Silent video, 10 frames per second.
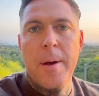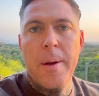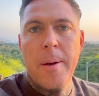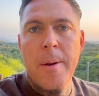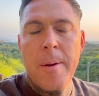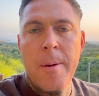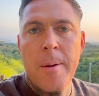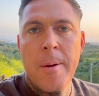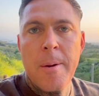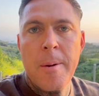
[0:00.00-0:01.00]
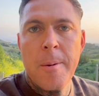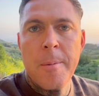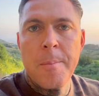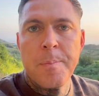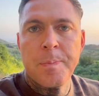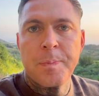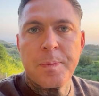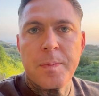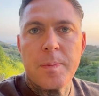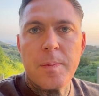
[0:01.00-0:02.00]

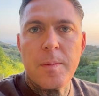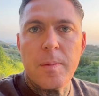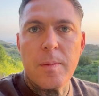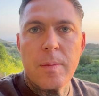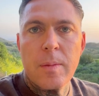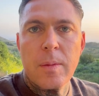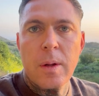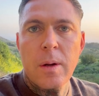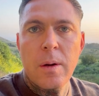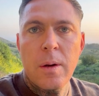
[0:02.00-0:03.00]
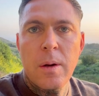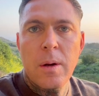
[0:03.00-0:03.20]
Nothing is said.